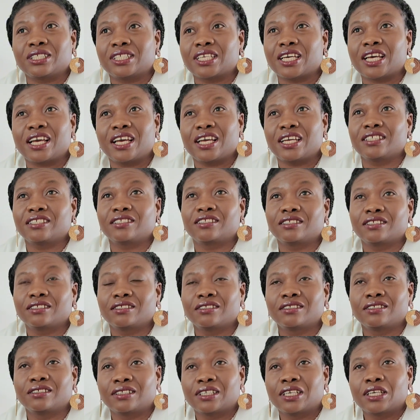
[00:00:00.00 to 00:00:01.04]

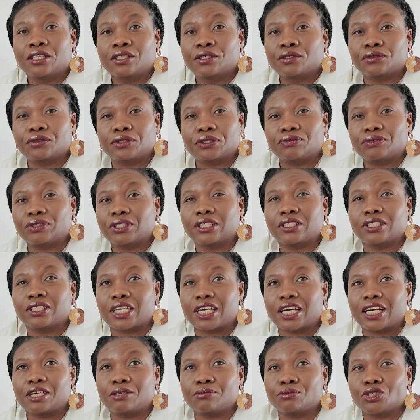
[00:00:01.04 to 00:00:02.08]
10-15
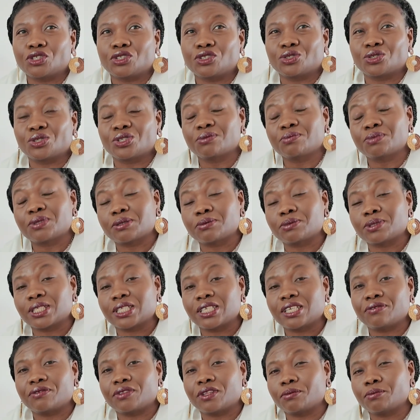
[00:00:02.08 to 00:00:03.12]
times. You know, sometimes I
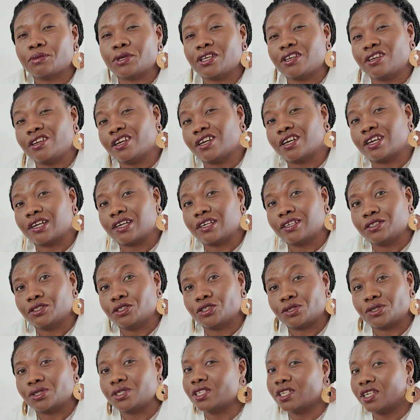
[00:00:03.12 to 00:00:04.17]
give them a year
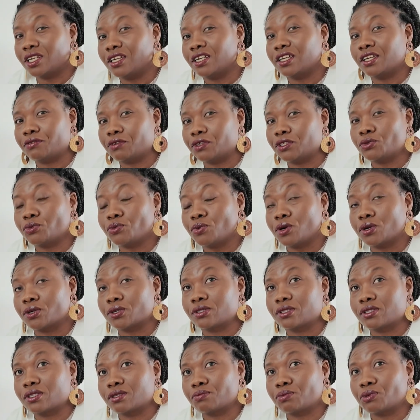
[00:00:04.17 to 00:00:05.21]
to see if it
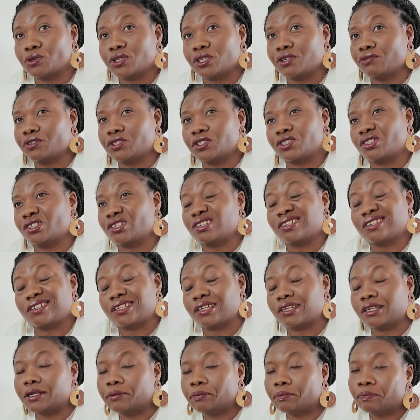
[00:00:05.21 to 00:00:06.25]
works, but if it's not,
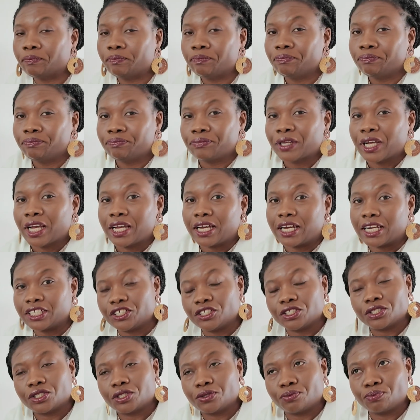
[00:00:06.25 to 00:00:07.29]
then I
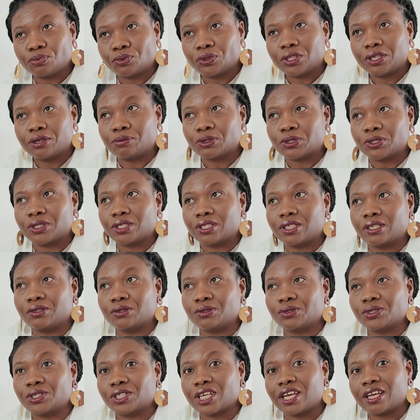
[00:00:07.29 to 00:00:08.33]
just put them on
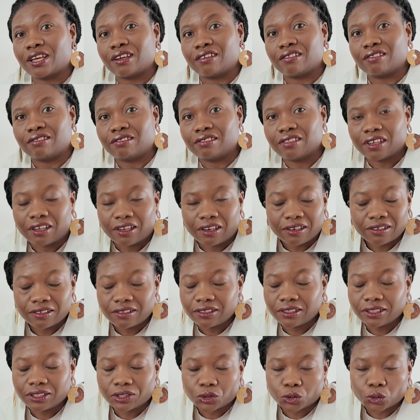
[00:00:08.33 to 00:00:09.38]
sales and
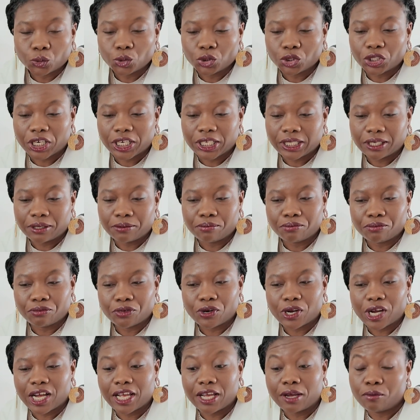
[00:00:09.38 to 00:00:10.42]
then don't try them.
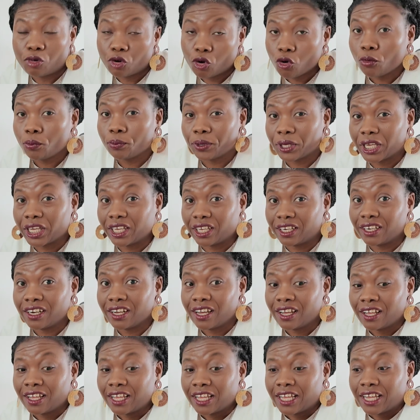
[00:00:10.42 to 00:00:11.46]
But I am hoping
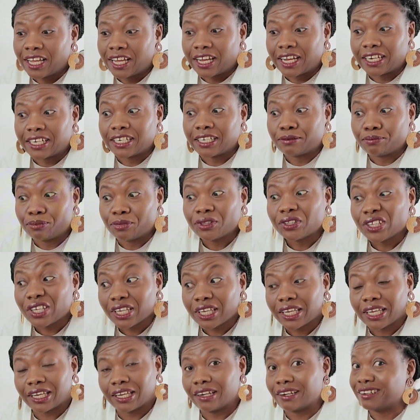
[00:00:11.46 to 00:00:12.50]
and I'm
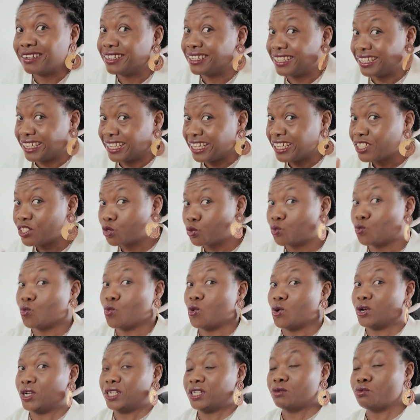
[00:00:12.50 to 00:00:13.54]
thinking this
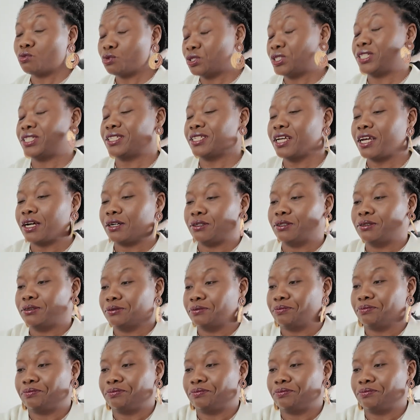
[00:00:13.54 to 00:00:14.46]
one would sell,